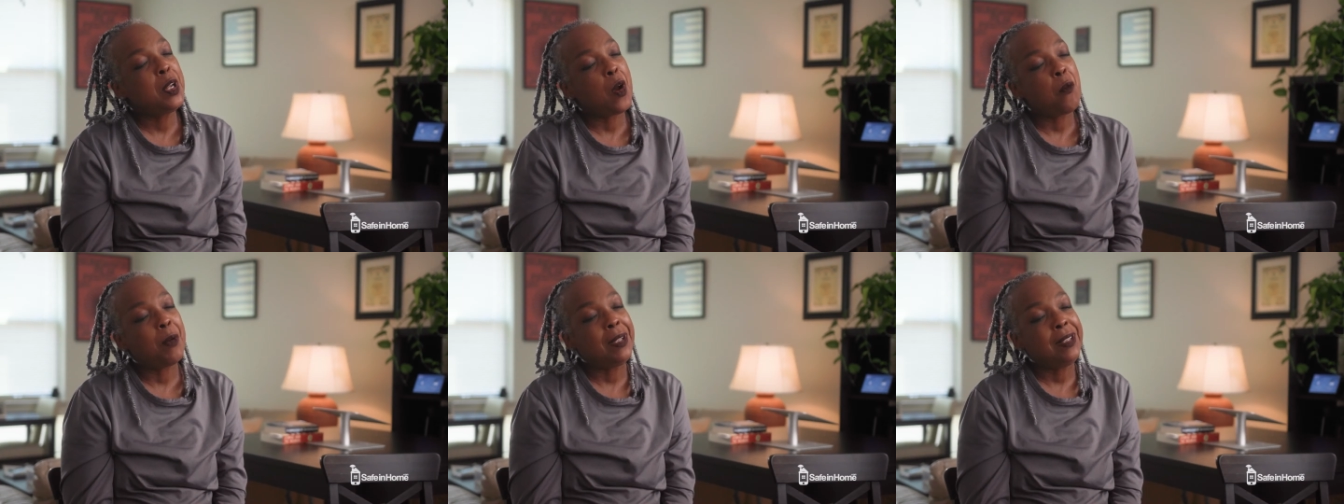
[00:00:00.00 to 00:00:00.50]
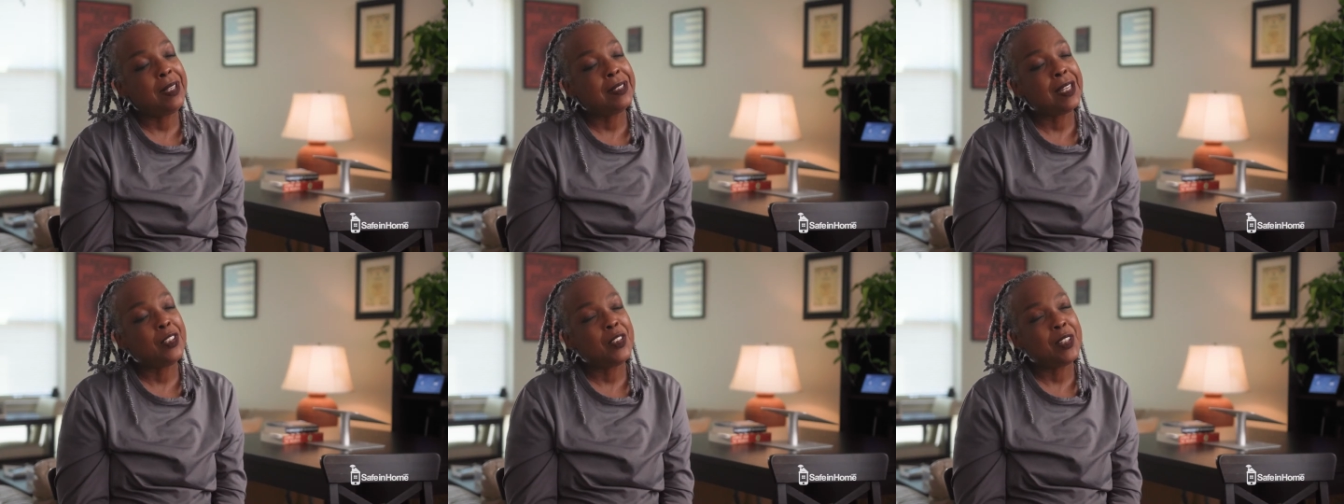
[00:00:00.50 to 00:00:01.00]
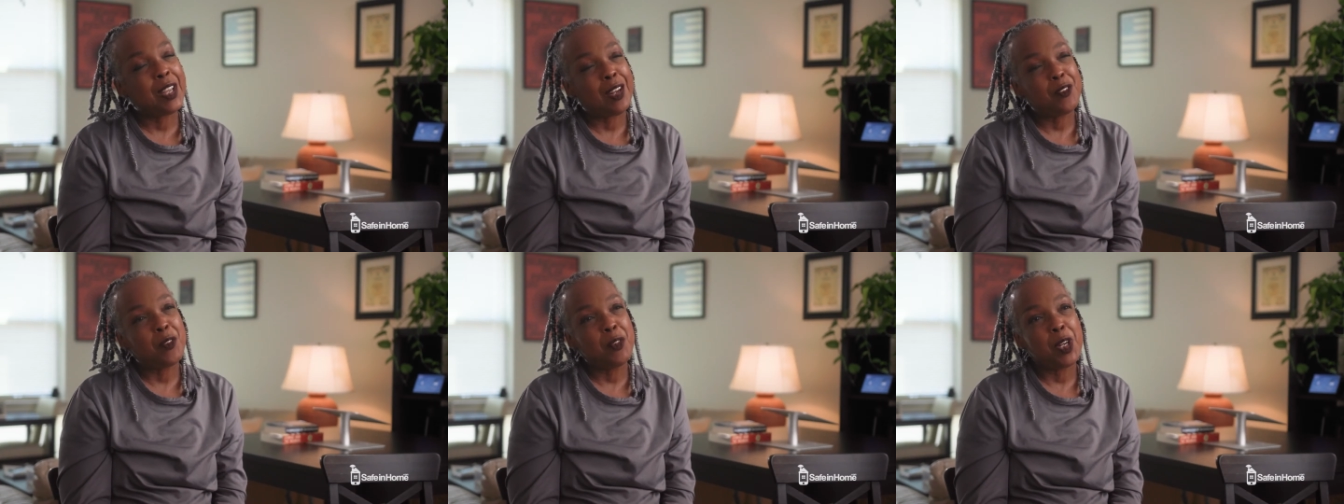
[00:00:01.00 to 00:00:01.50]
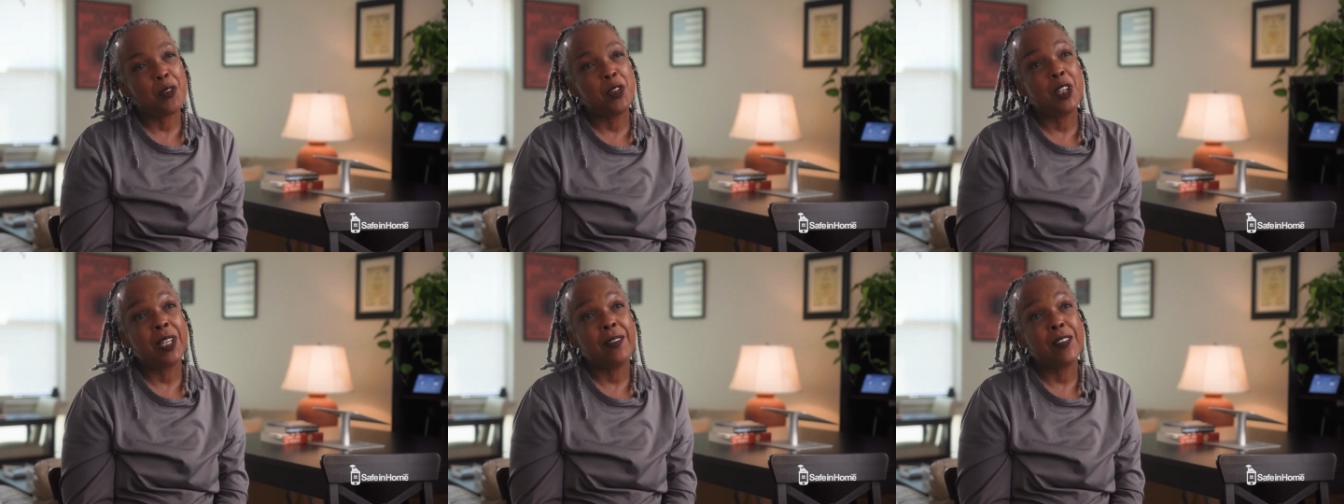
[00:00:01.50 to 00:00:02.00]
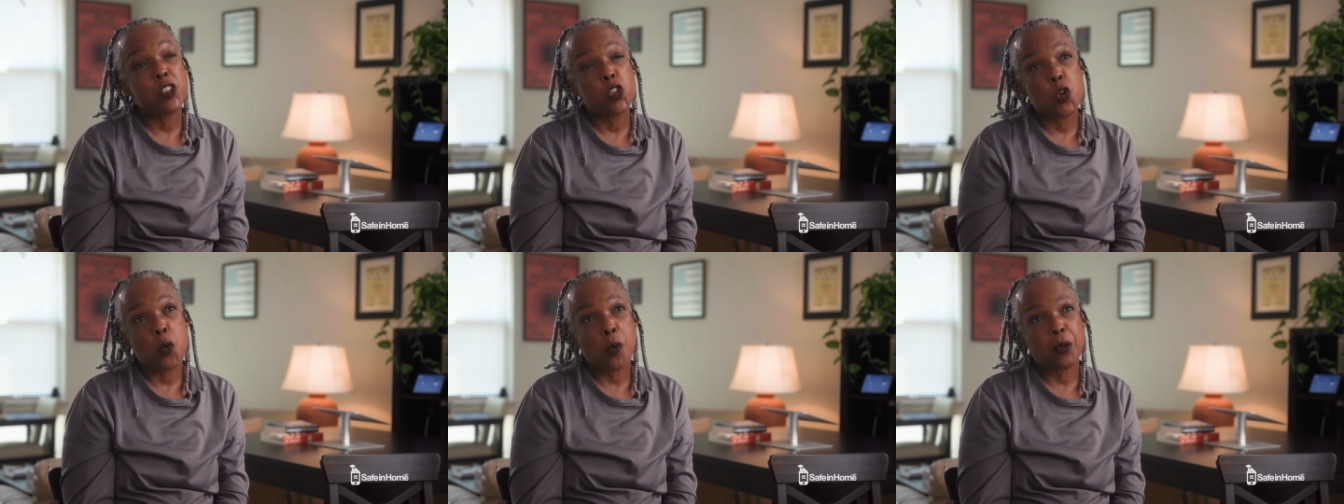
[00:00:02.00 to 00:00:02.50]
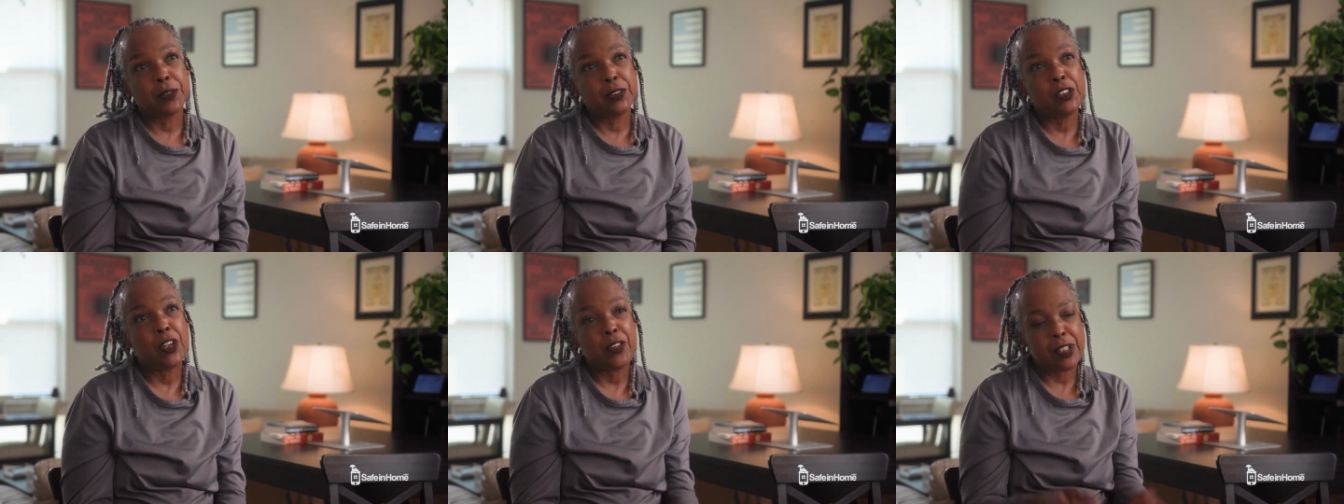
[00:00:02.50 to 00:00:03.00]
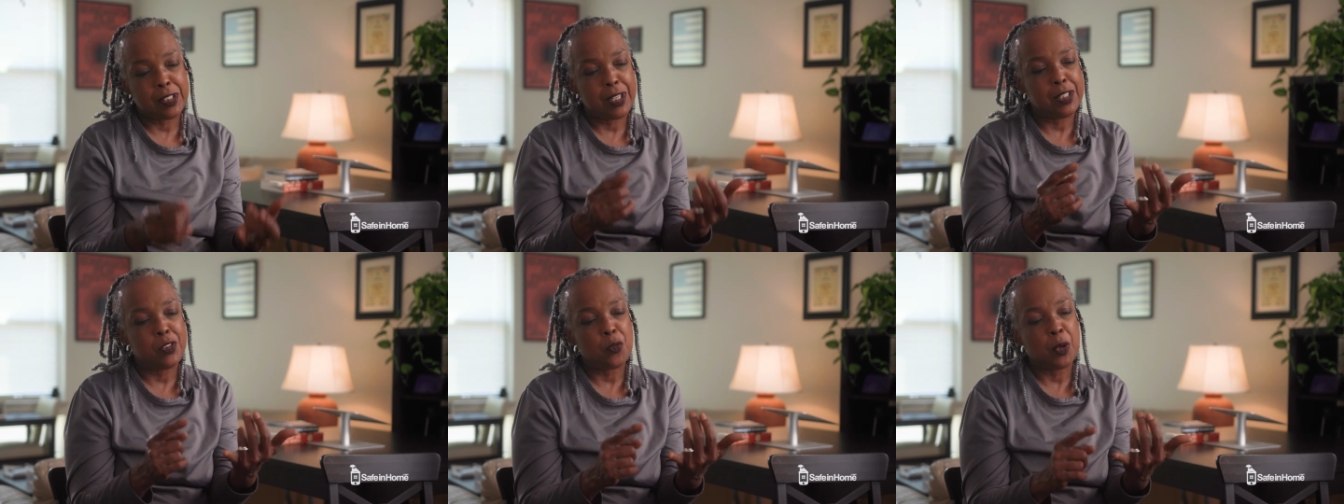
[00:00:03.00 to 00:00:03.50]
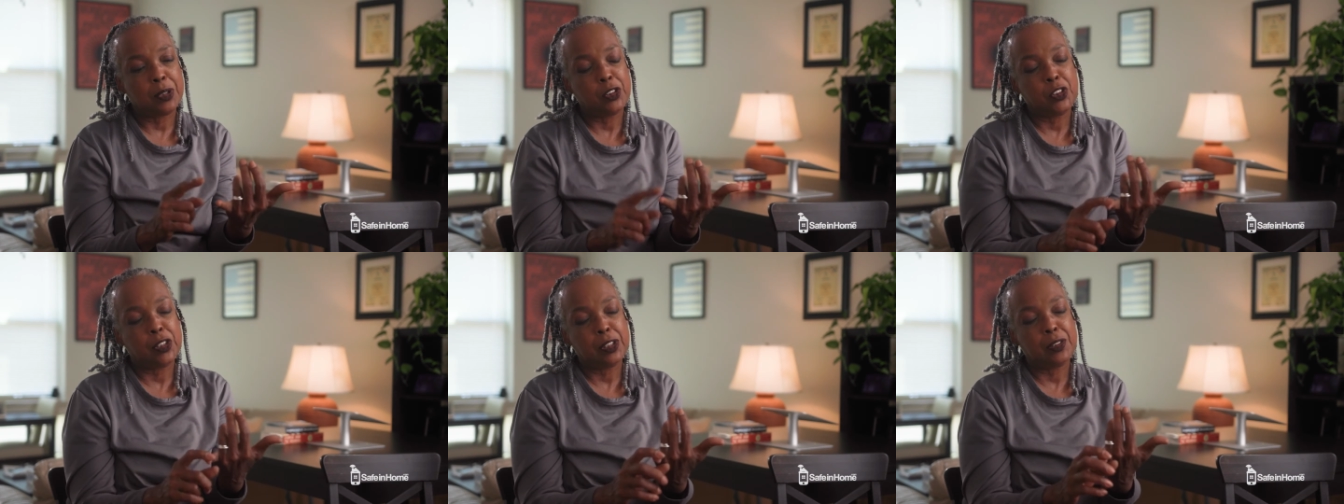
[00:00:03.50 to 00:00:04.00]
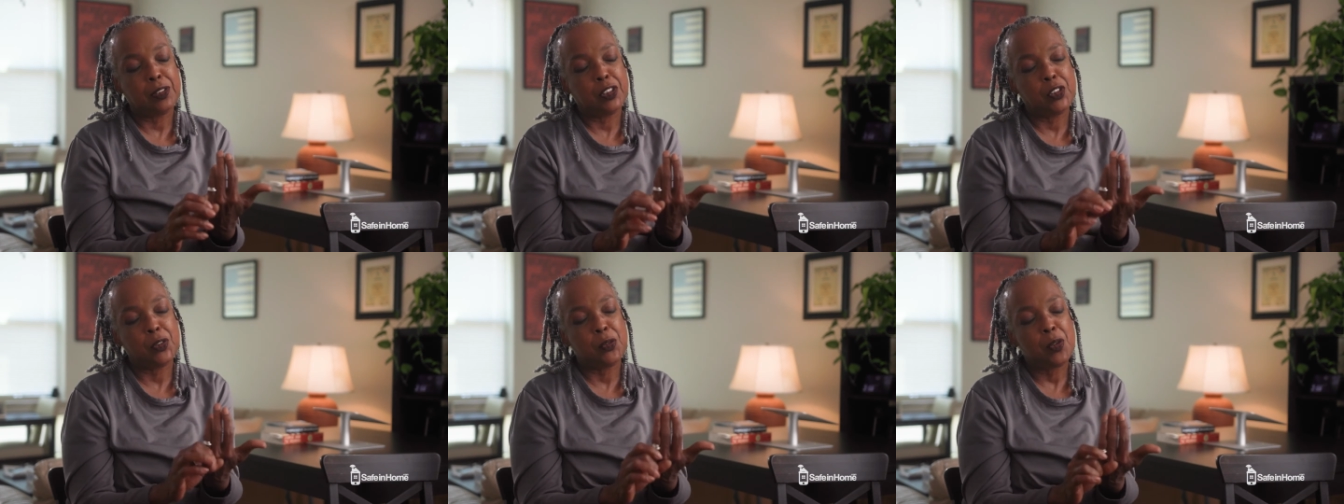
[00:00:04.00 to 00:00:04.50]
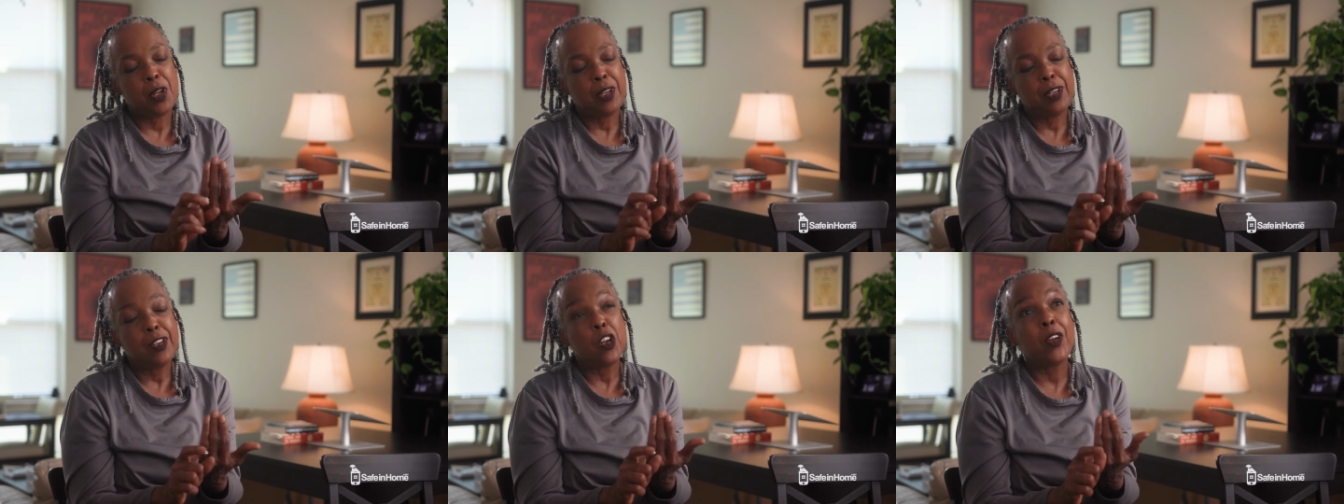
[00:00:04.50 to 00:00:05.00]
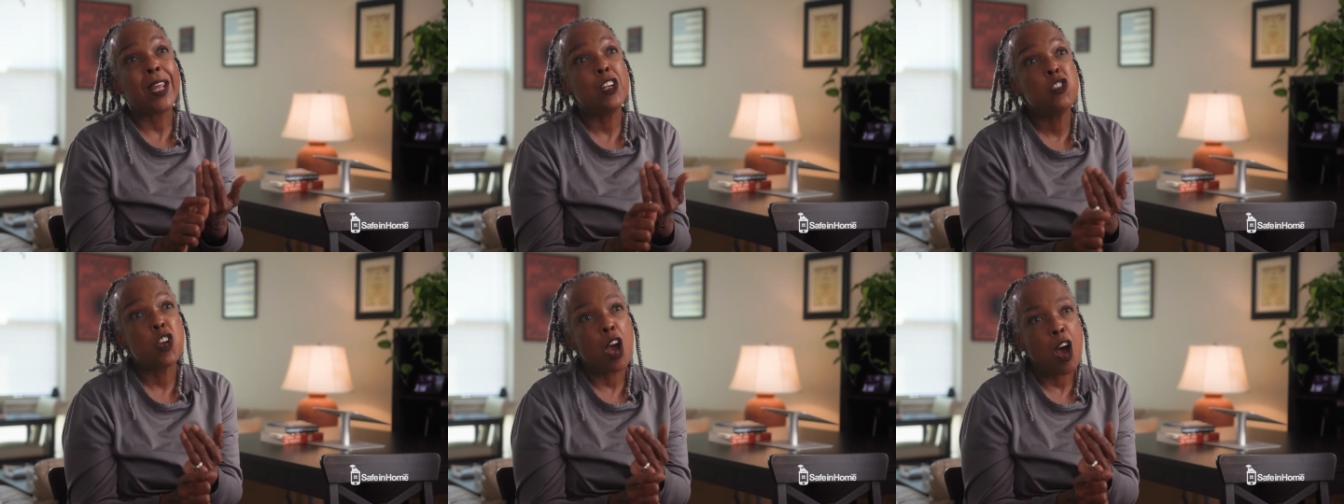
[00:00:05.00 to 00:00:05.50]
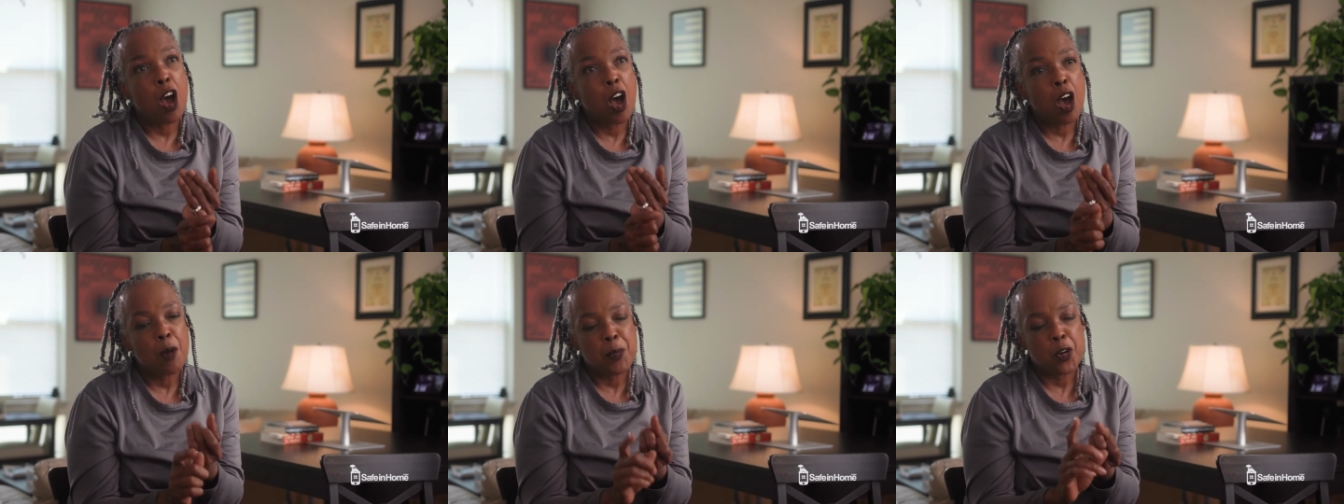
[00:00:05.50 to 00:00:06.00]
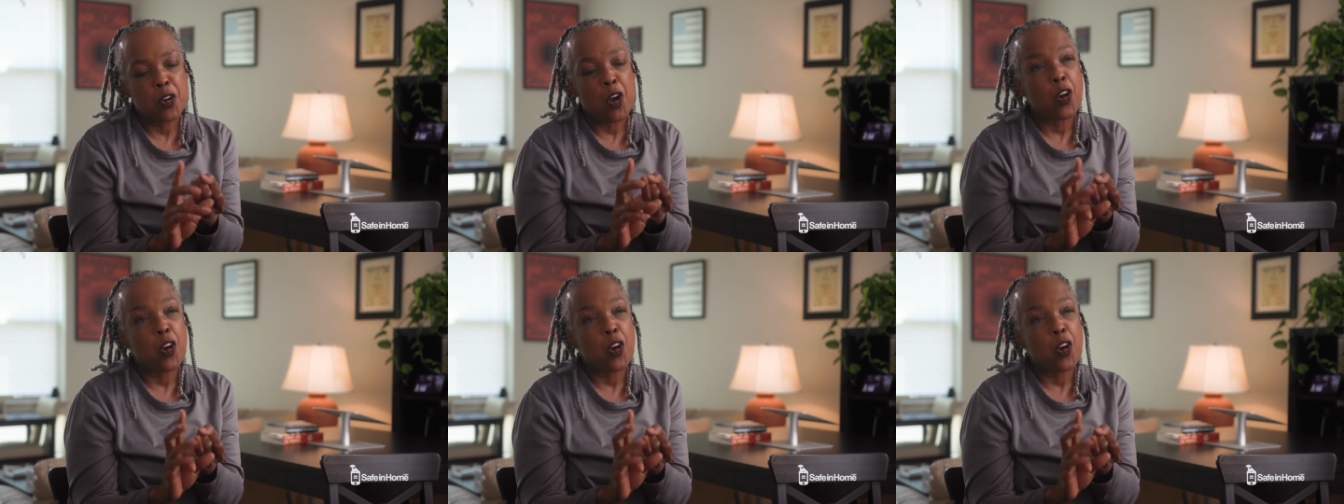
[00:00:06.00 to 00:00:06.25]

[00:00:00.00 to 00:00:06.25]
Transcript: know, one thing is that, that, you know, when you leave the schools, you know, they, they want you to, to, you know, get a job or,